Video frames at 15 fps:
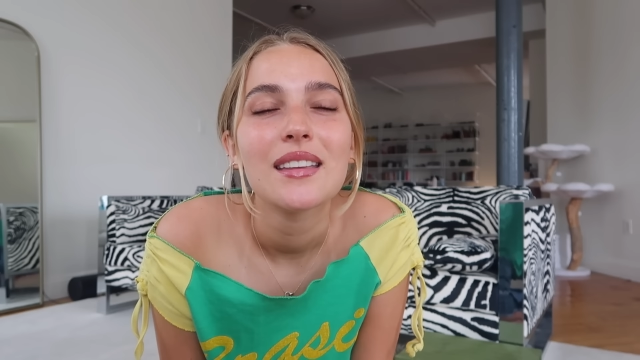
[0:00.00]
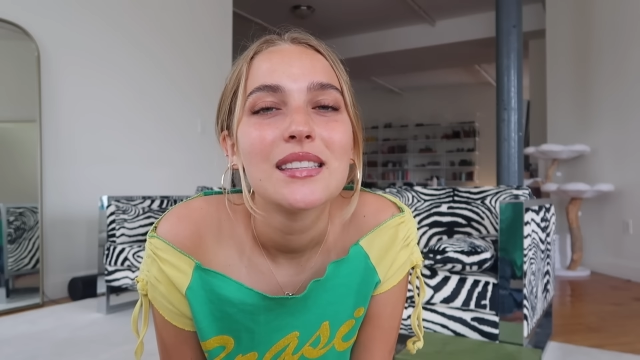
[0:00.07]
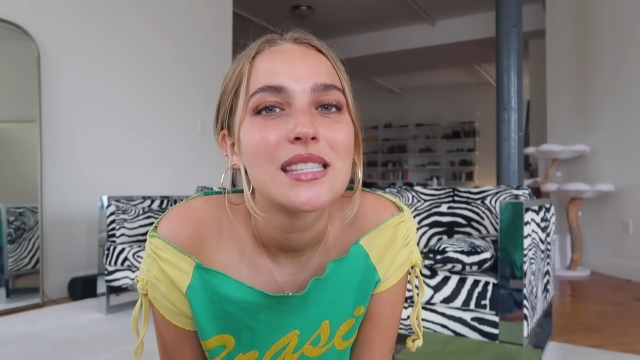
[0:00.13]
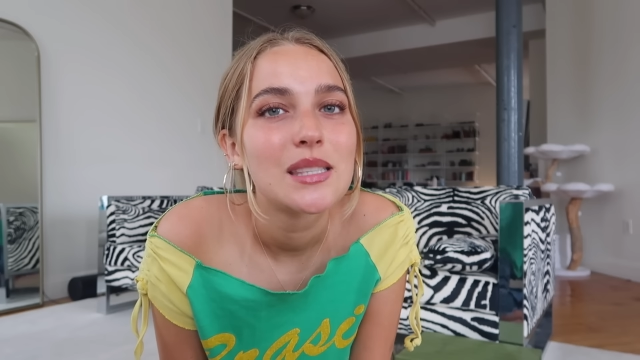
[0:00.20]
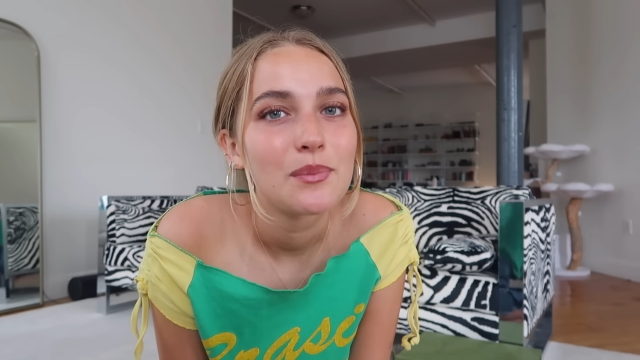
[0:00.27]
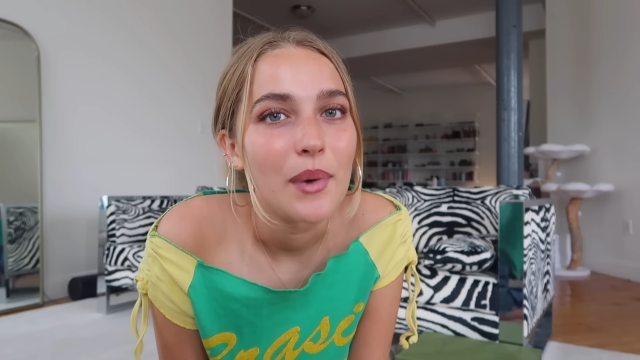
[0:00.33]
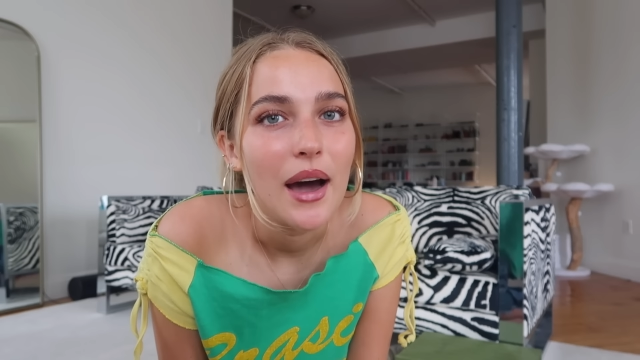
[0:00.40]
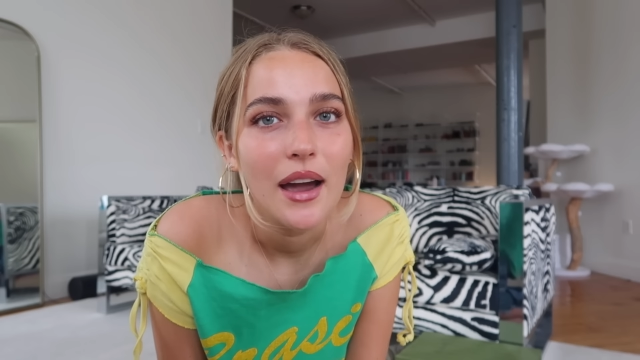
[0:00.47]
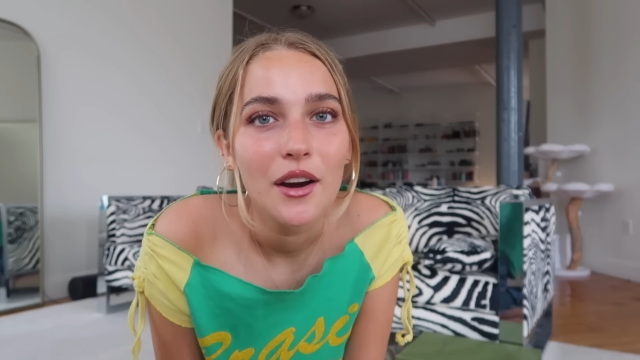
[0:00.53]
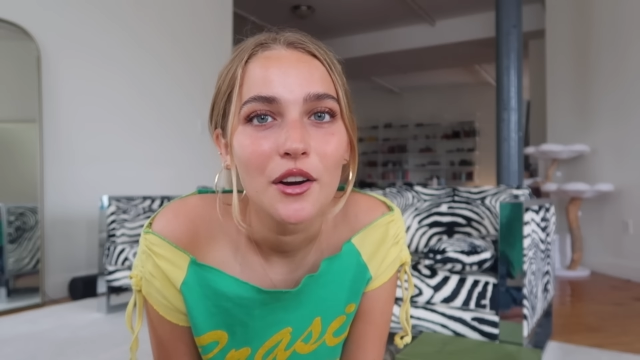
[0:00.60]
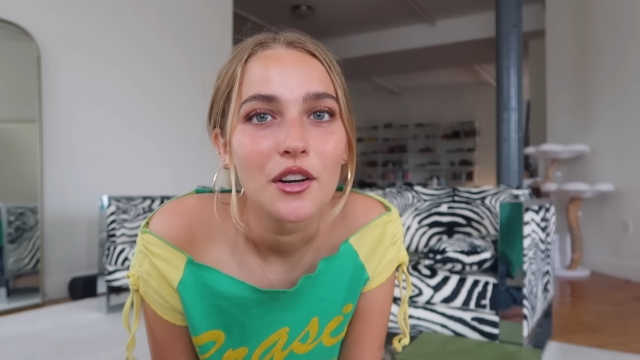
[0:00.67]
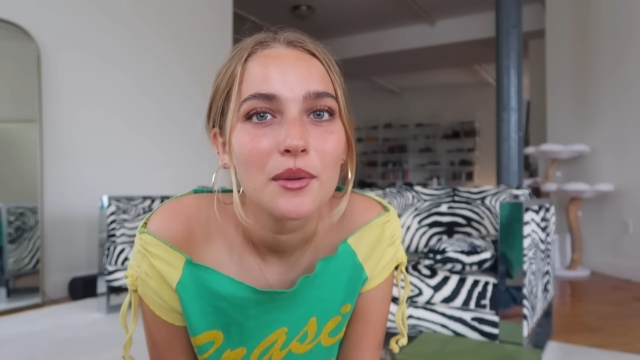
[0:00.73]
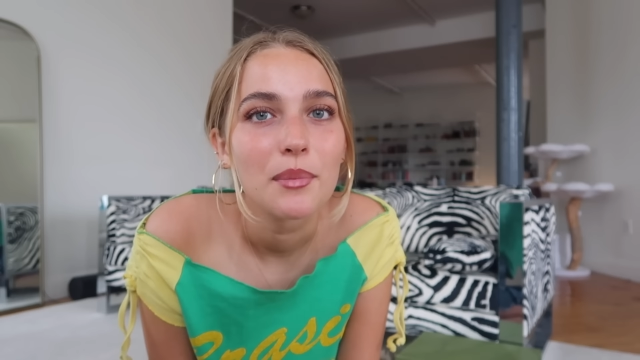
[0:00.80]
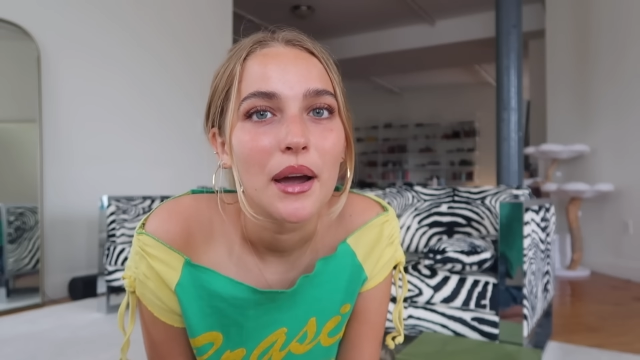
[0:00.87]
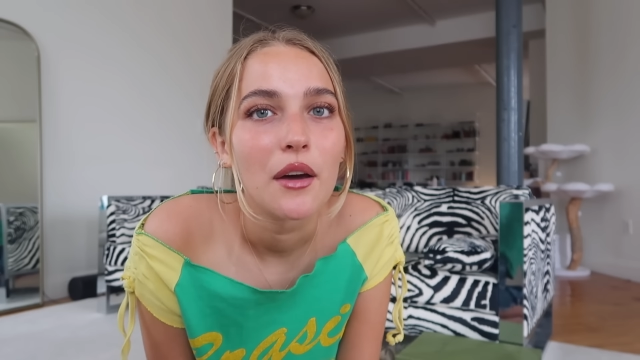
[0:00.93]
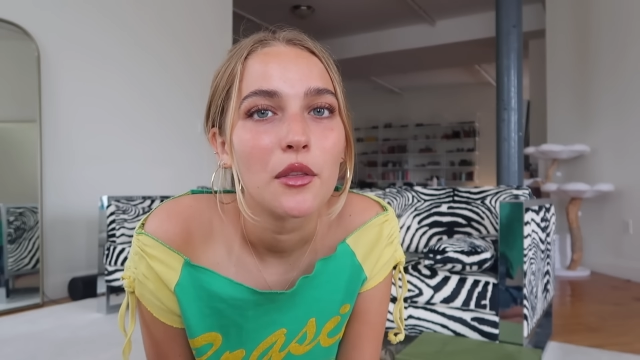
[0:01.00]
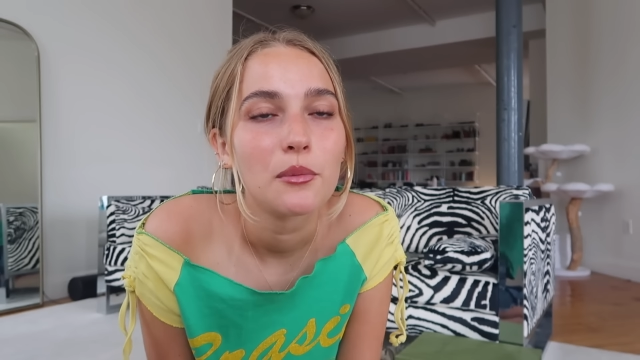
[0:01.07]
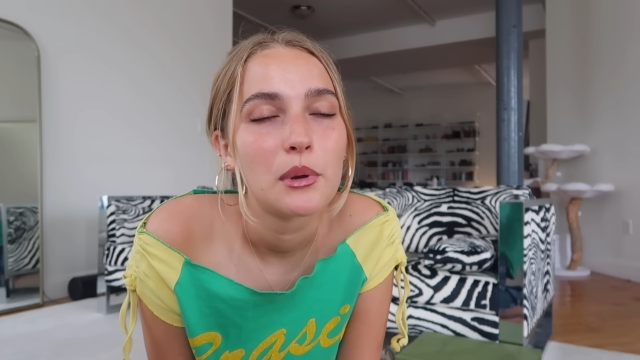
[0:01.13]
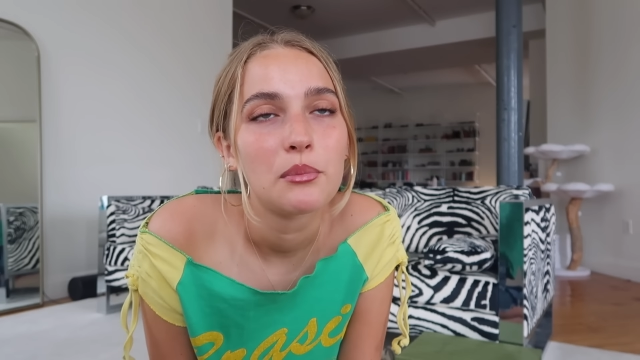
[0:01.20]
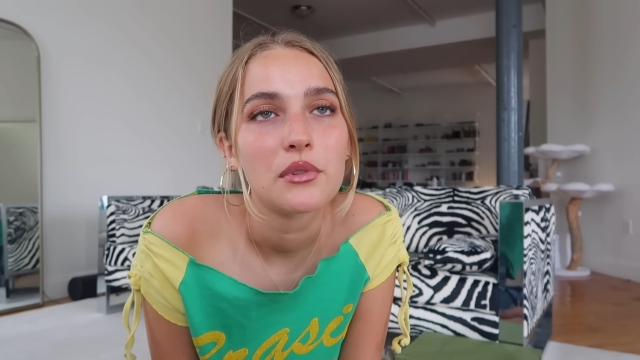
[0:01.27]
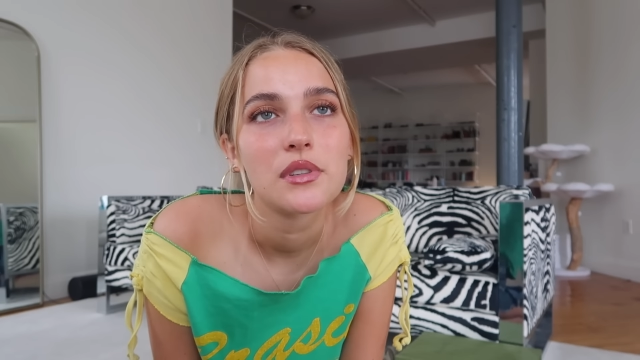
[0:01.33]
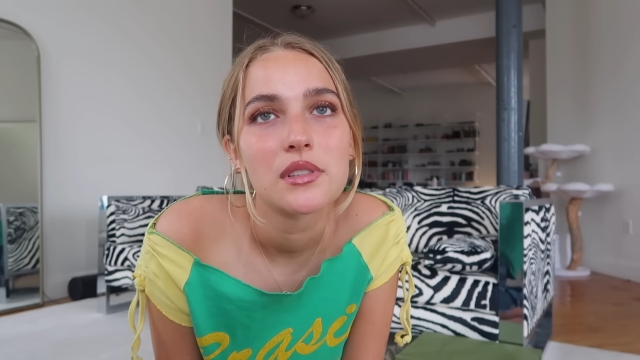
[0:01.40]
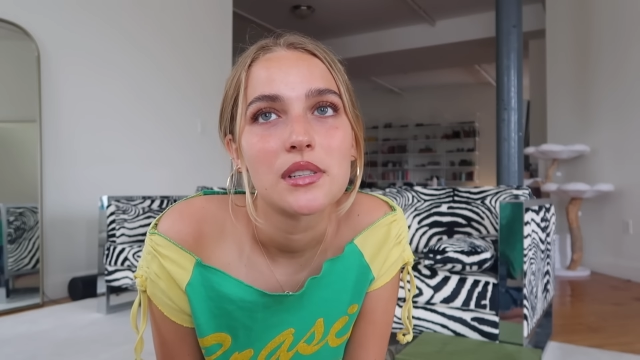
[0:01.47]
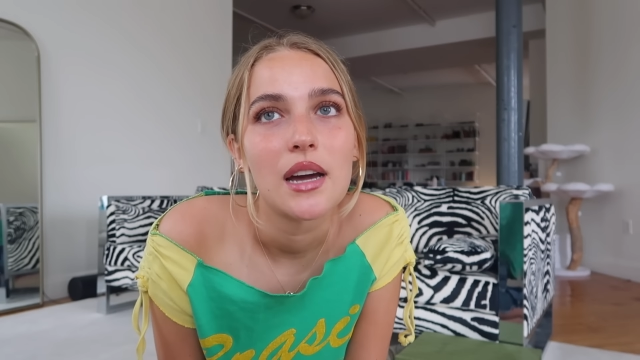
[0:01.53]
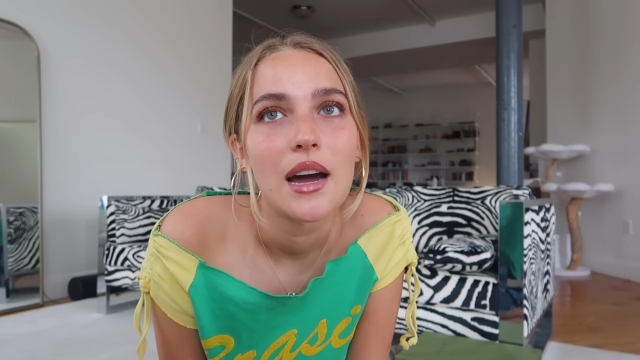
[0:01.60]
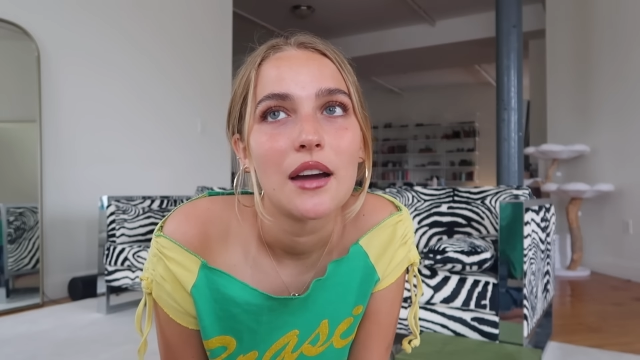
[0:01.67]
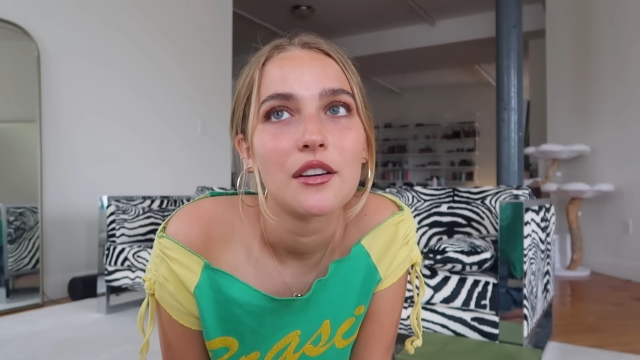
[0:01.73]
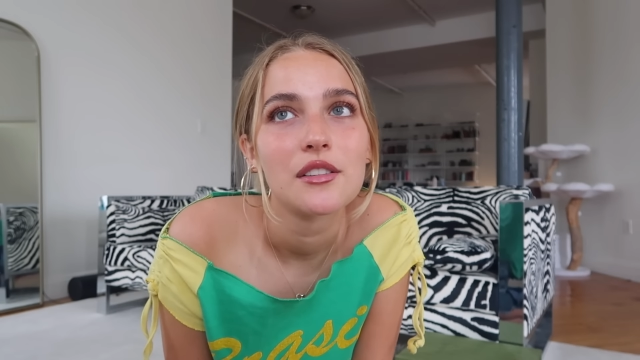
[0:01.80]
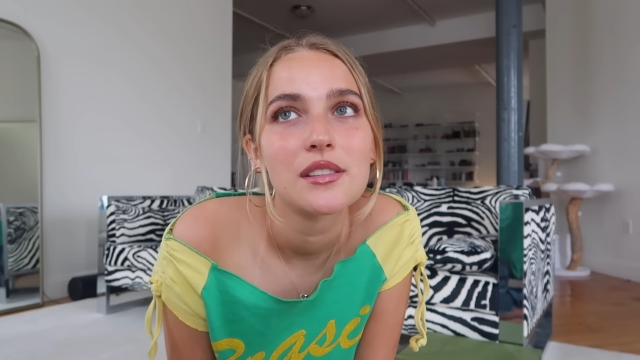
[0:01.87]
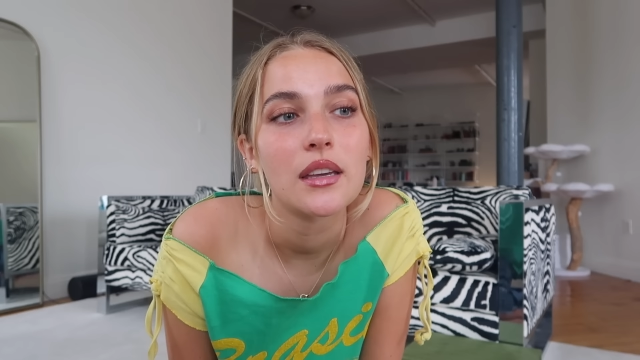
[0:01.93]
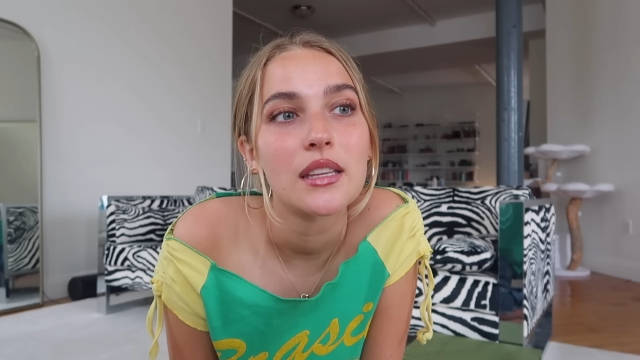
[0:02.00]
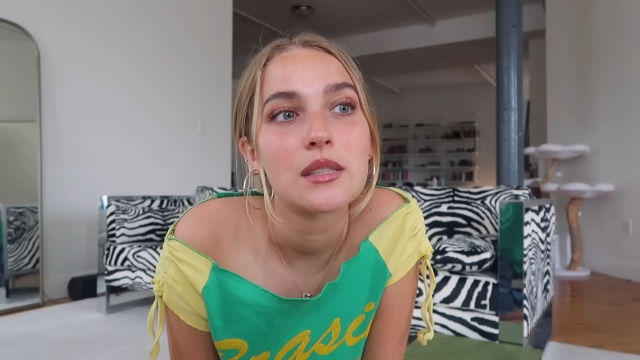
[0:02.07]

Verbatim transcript: inspired by other people's styles.